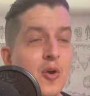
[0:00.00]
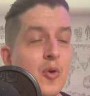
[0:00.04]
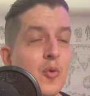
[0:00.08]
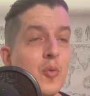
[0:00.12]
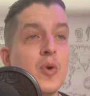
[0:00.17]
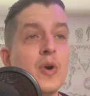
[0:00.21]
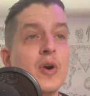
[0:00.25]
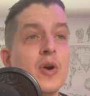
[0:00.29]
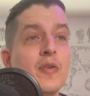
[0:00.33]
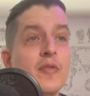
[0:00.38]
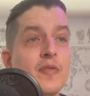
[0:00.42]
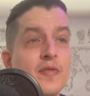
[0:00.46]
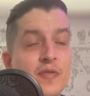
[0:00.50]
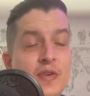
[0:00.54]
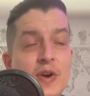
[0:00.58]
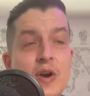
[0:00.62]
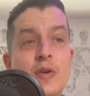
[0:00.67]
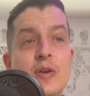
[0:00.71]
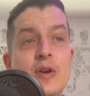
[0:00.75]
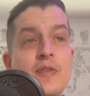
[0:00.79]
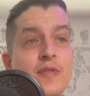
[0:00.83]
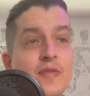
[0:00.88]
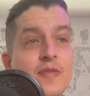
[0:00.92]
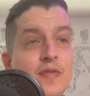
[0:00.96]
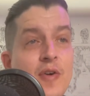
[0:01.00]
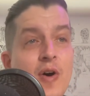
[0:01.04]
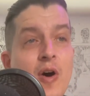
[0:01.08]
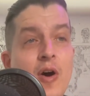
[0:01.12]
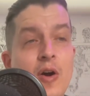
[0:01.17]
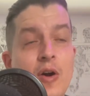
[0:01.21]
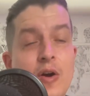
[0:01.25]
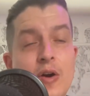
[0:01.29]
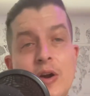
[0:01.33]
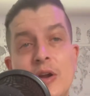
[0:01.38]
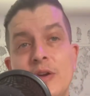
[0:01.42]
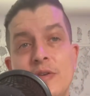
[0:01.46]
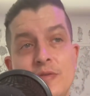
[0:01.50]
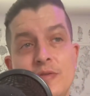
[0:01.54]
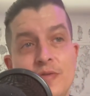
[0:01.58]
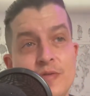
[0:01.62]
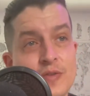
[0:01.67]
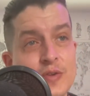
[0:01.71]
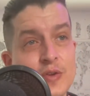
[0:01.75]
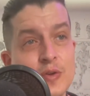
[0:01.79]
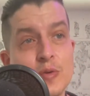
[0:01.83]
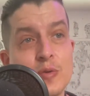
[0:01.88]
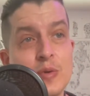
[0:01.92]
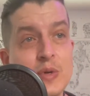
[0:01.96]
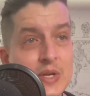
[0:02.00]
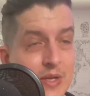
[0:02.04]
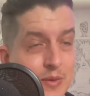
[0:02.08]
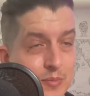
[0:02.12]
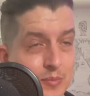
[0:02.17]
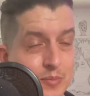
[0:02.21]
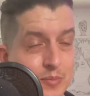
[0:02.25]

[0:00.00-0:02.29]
were very far and few and in